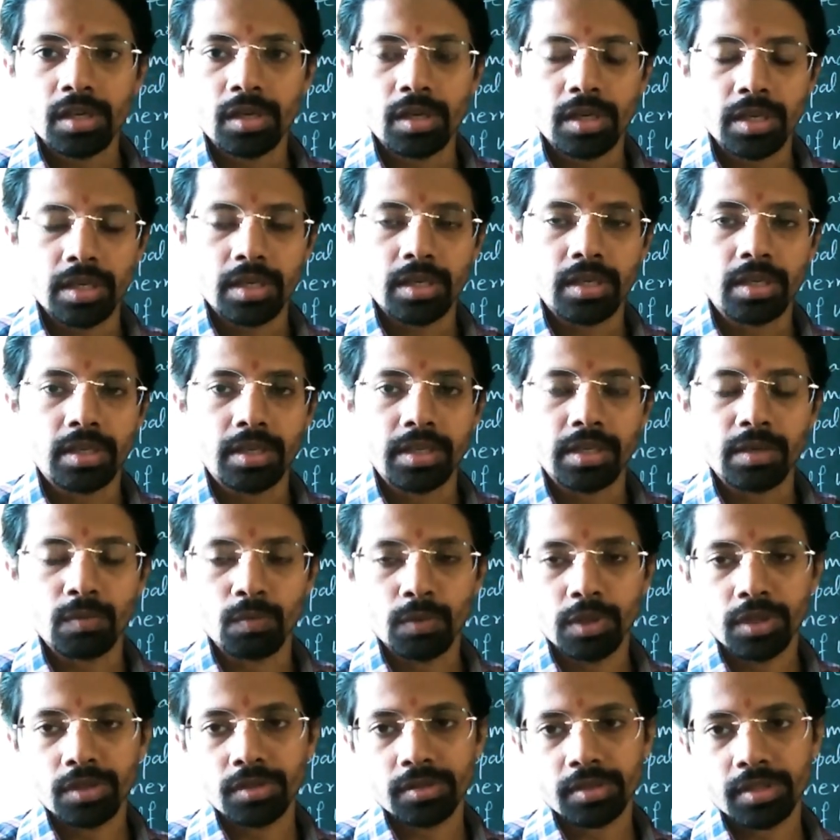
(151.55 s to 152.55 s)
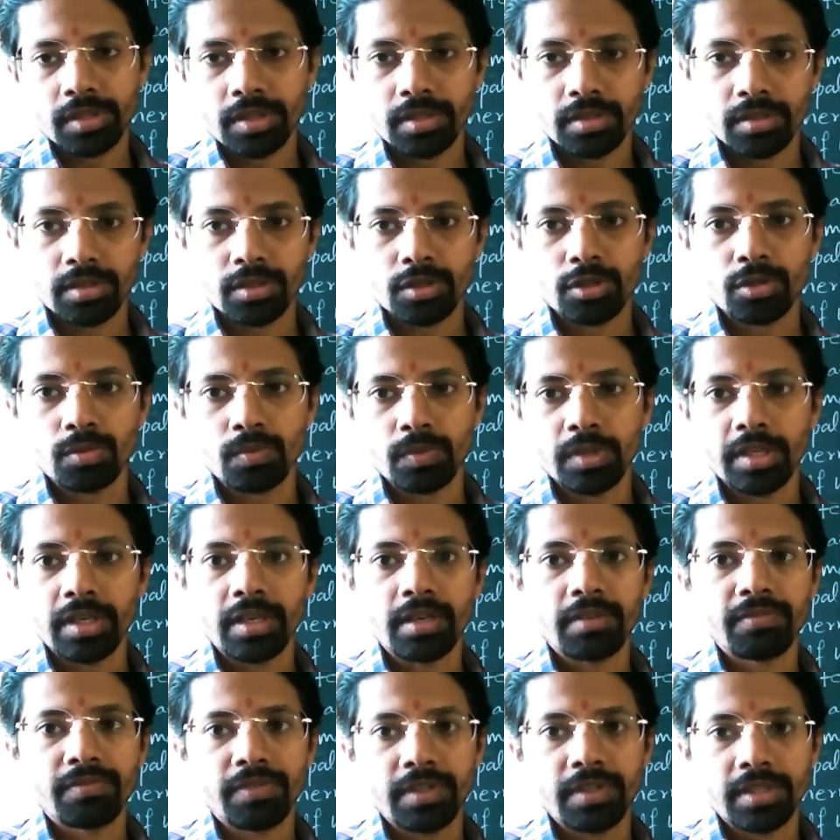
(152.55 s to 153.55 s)
In winter seasons, we
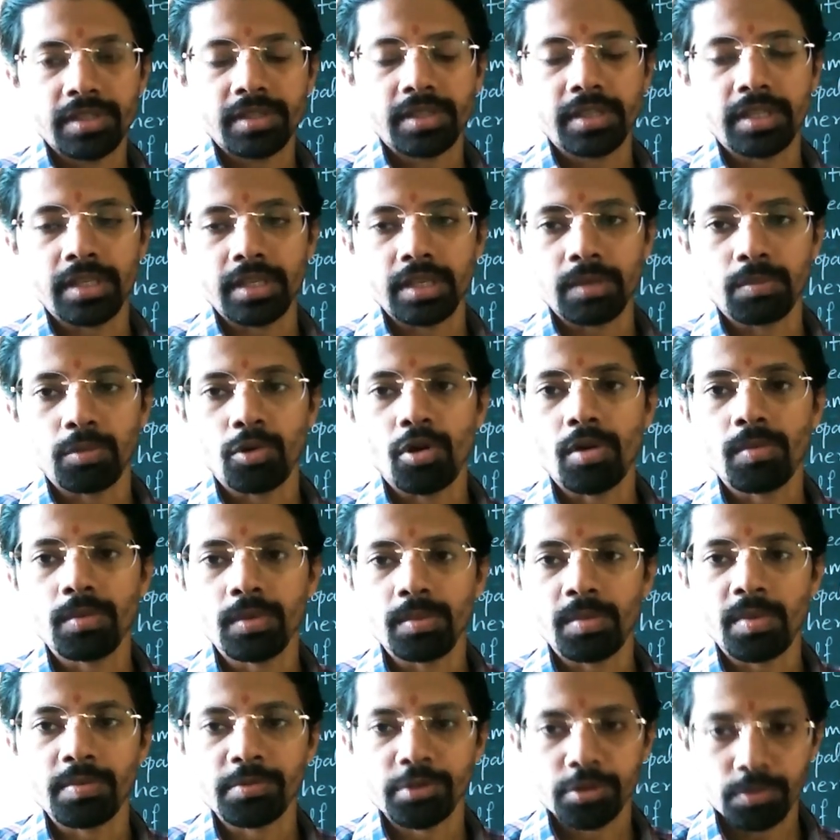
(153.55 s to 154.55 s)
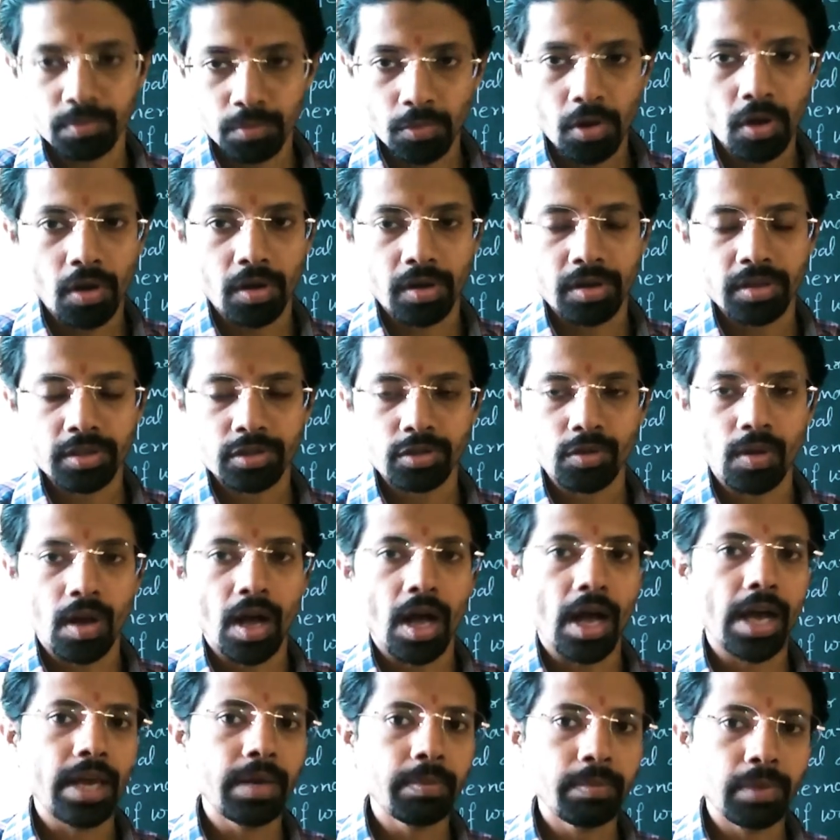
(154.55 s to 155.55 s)
are facing a problem of smog. So
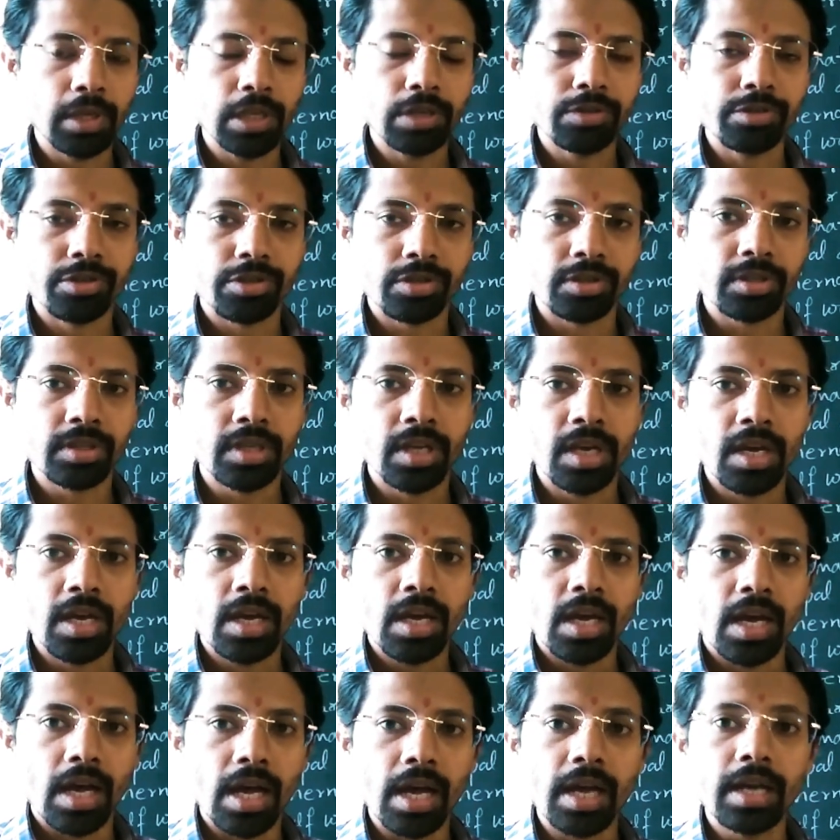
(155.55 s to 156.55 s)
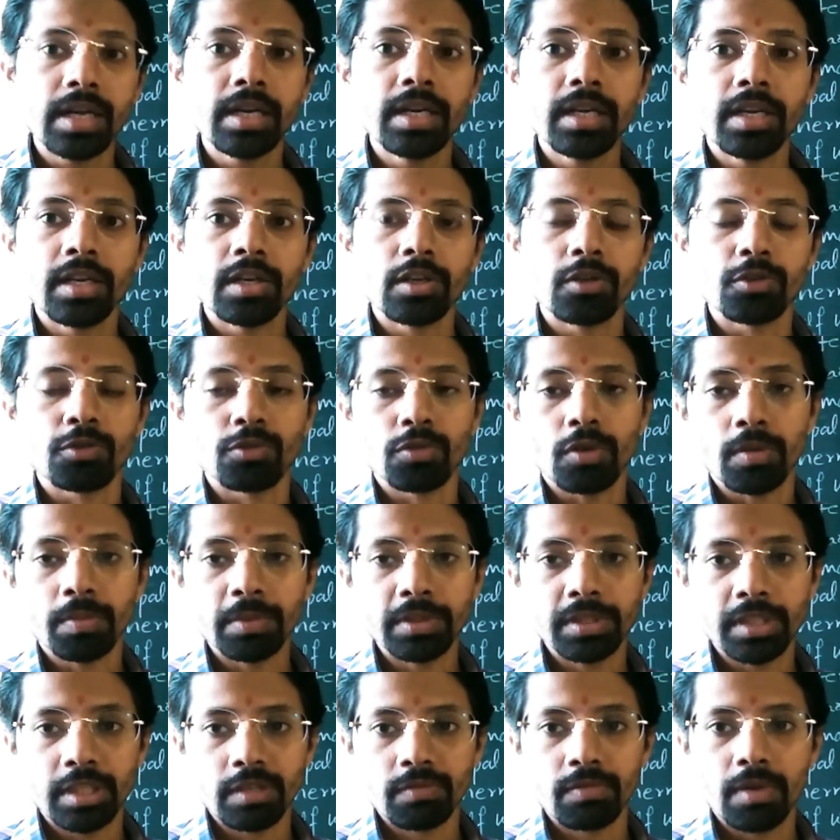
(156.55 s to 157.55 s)
high pollution and drop
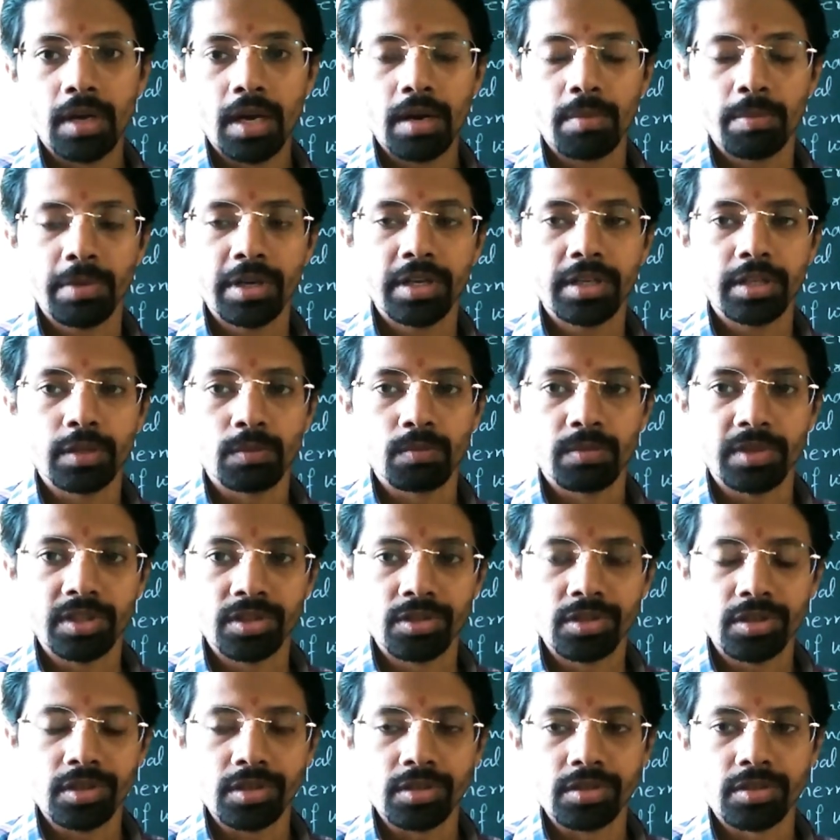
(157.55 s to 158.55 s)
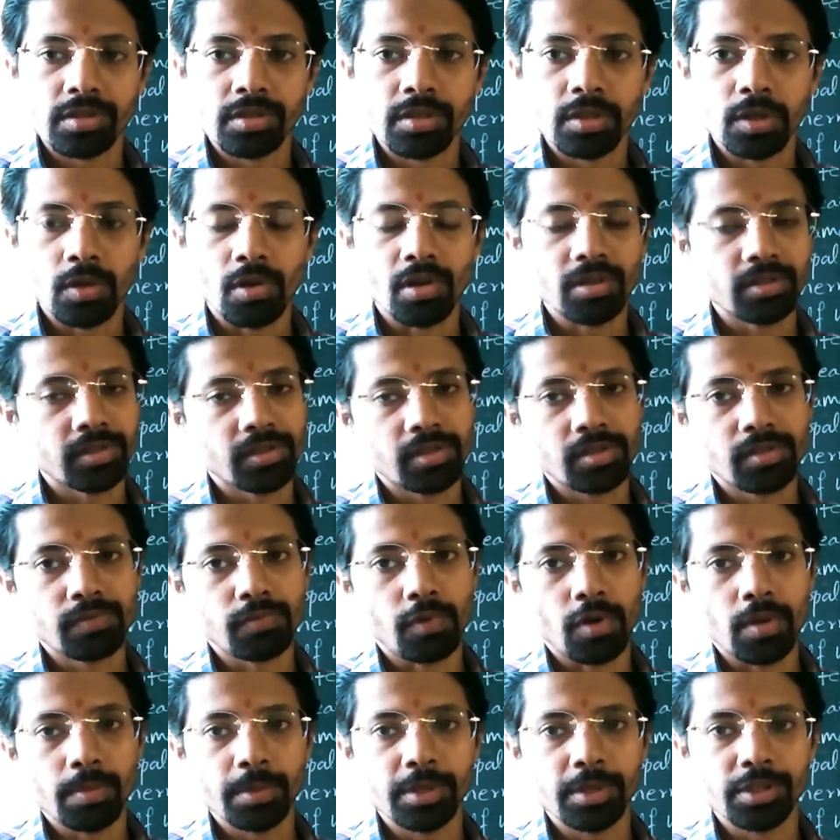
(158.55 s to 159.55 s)
in the environment in winters causes
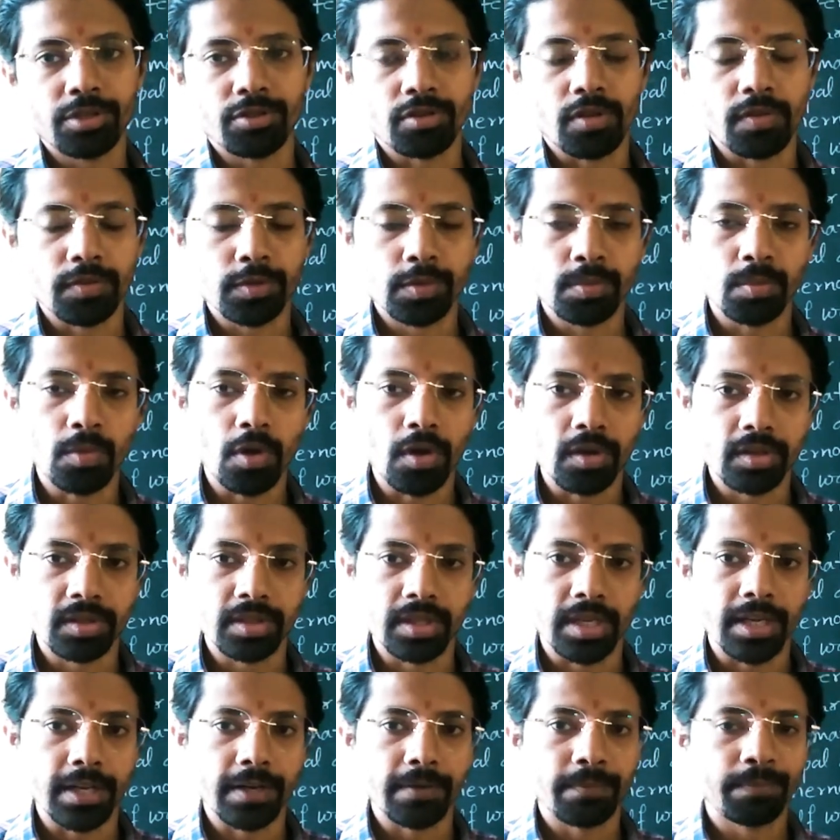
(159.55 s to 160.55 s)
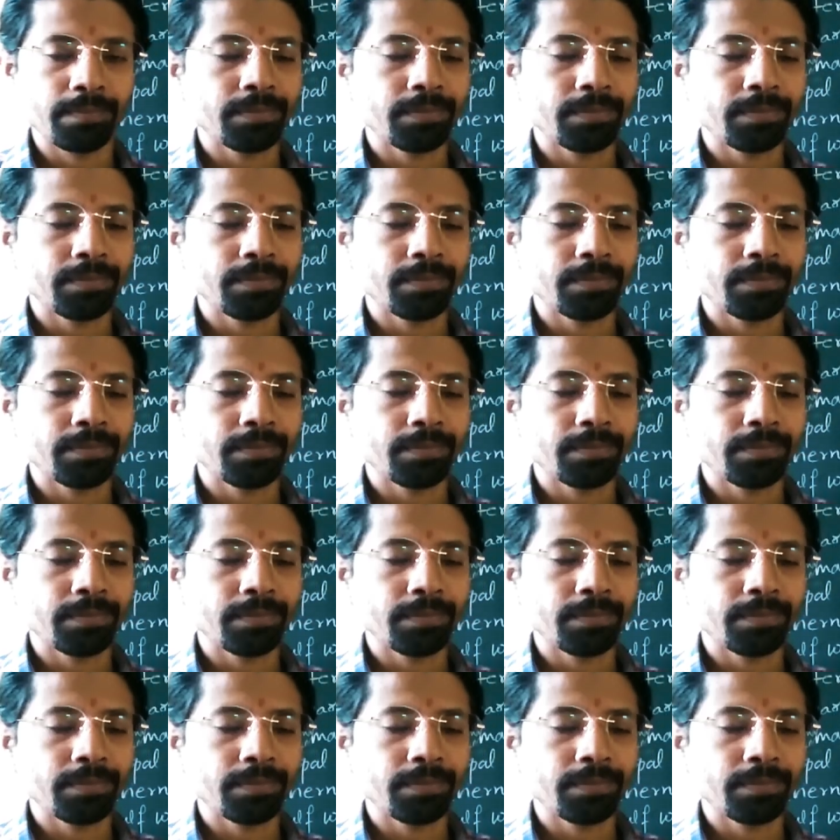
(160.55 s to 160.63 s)
formation of smog there.